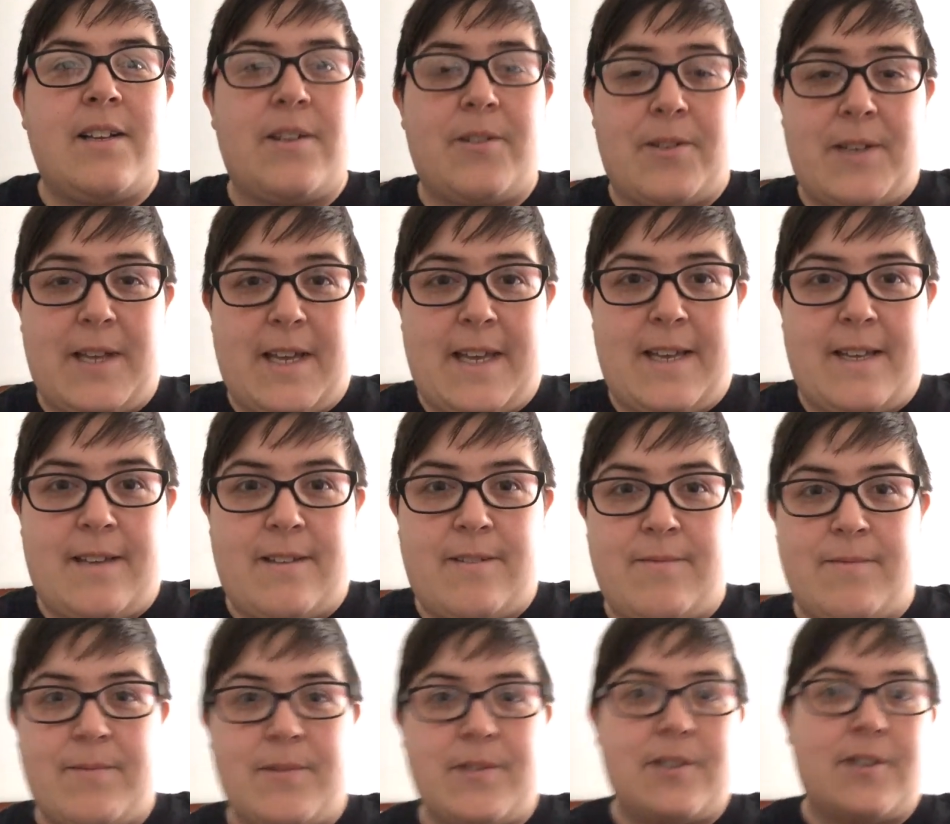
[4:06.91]
Okay,
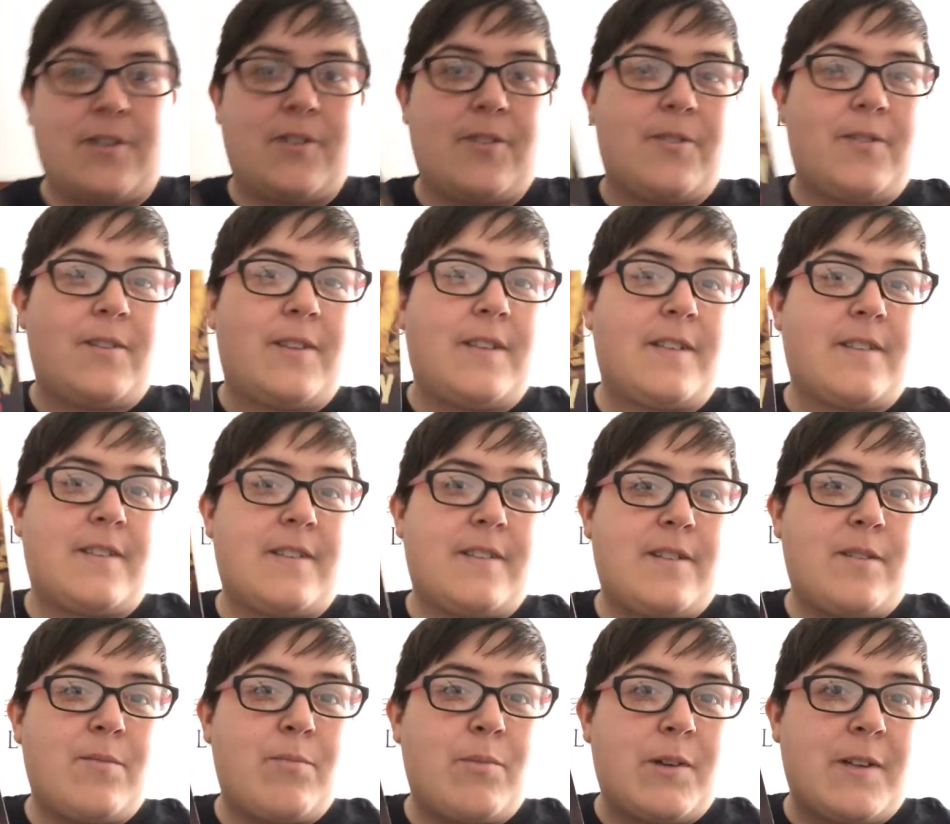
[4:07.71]
so
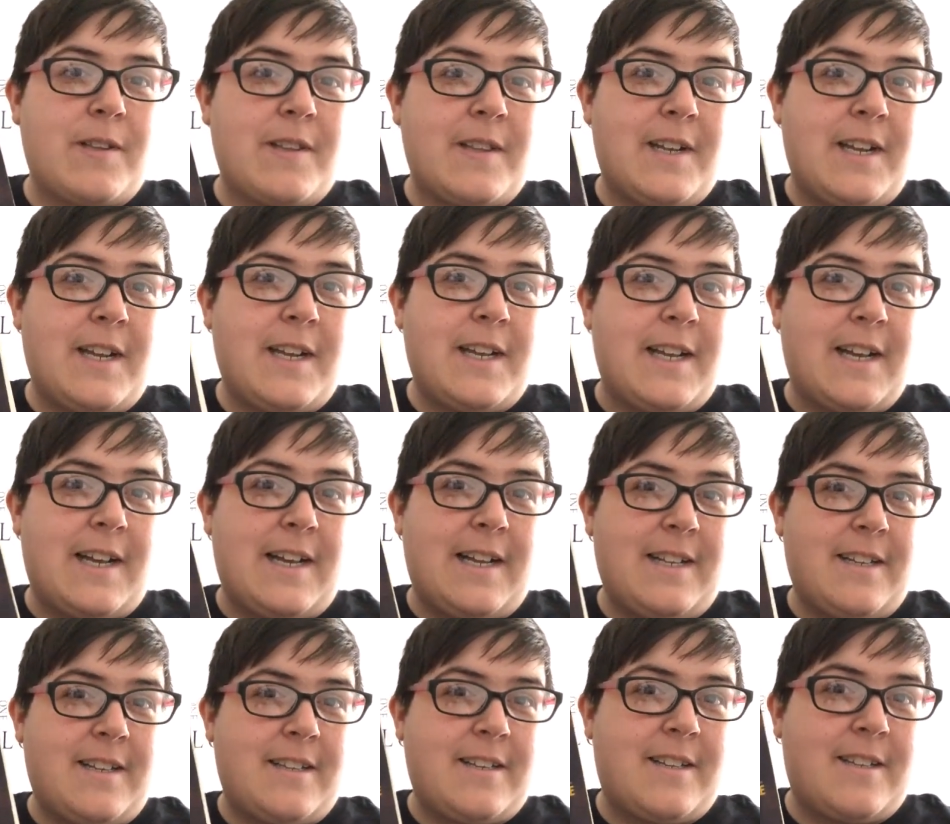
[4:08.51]
this is the book that I
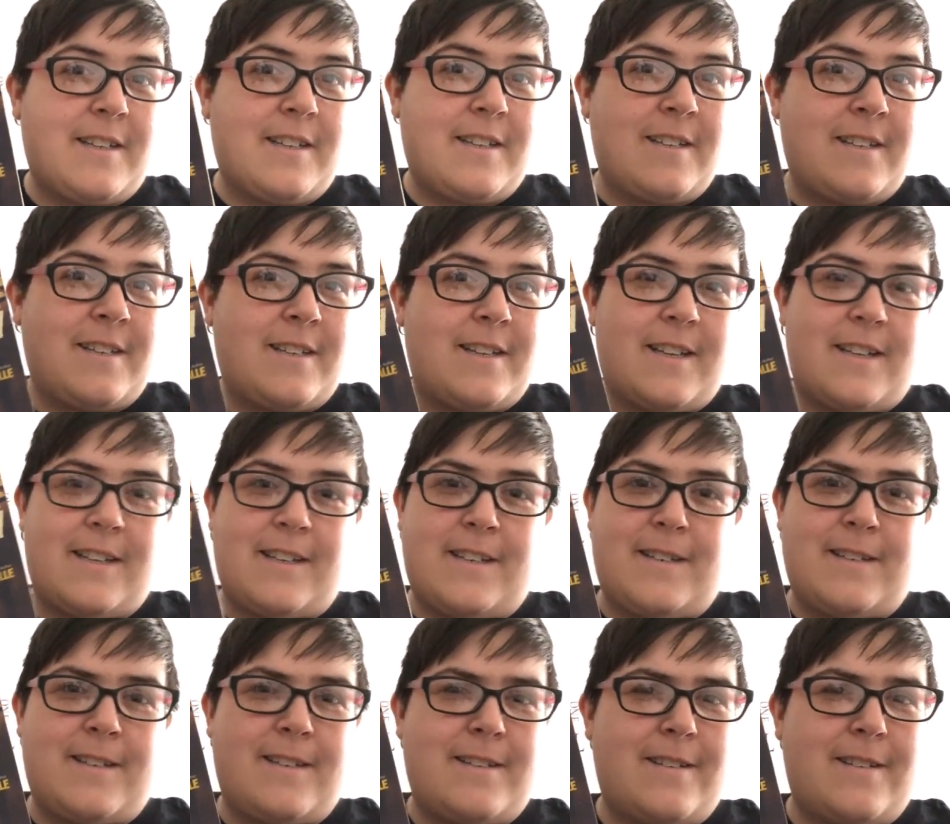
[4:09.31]
got, and